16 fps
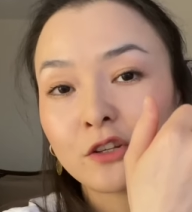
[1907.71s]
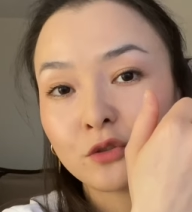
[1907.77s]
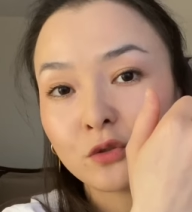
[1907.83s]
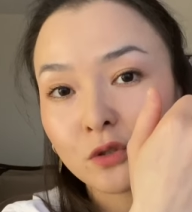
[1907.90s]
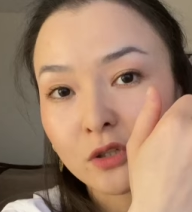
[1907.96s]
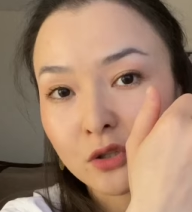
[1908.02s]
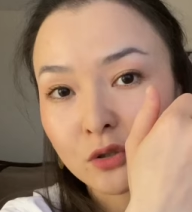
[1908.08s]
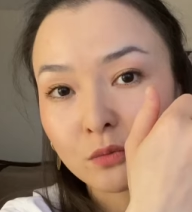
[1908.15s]

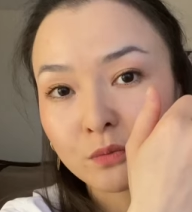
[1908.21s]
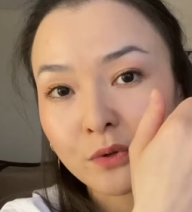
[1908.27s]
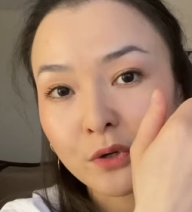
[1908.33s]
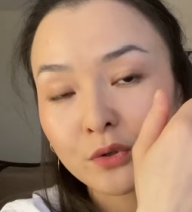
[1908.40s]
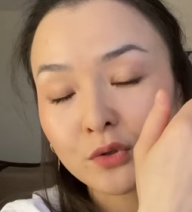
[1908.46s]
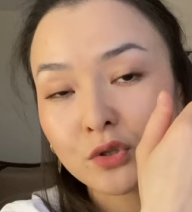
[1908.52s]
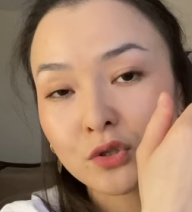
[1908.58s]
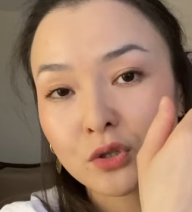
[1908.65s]
you're
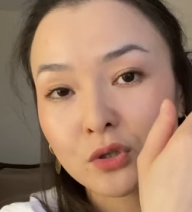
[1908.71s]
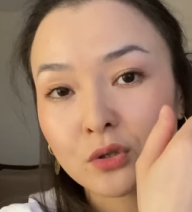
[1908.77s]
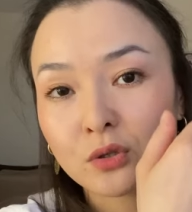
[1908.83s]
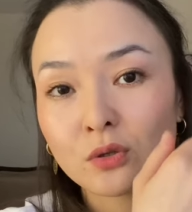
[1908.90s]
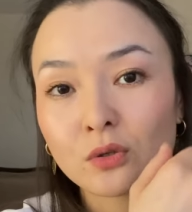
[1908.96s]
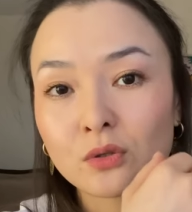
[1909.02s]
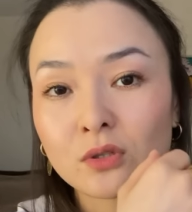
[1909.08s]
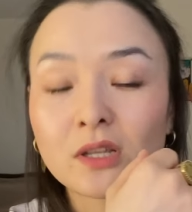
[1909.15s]
supposed to
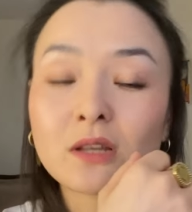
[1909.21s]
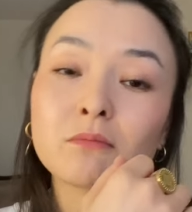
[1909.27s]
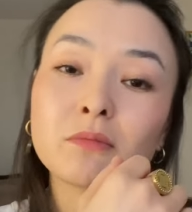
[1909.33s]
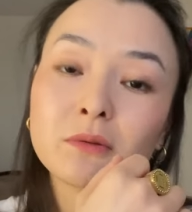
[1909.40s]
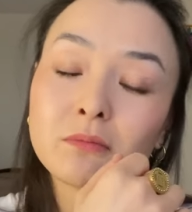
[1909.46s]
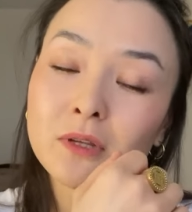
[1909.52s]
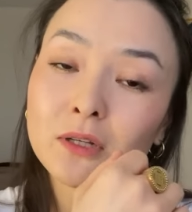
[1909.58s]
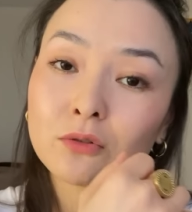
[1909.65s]
use a
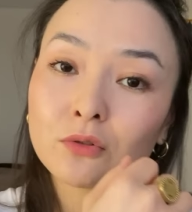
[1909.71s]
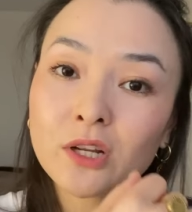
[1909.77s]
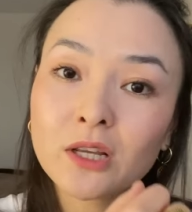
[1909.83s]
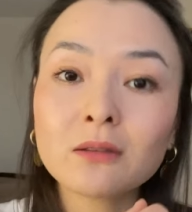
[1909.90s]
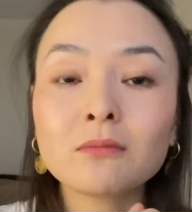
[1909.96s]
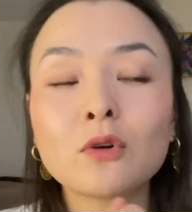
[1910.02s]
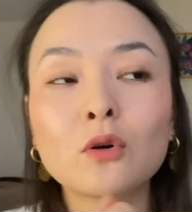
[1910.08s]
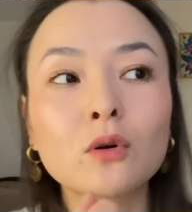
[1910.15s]
BB
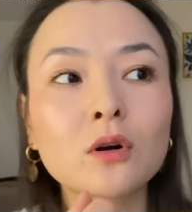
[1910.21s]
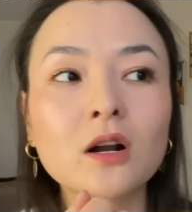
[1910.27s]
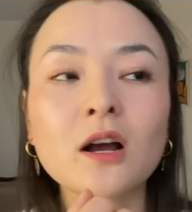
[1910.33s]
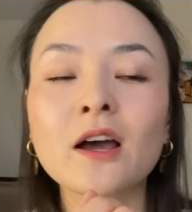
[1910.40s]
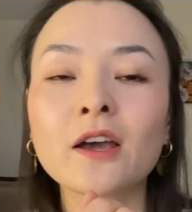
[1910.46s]
cream or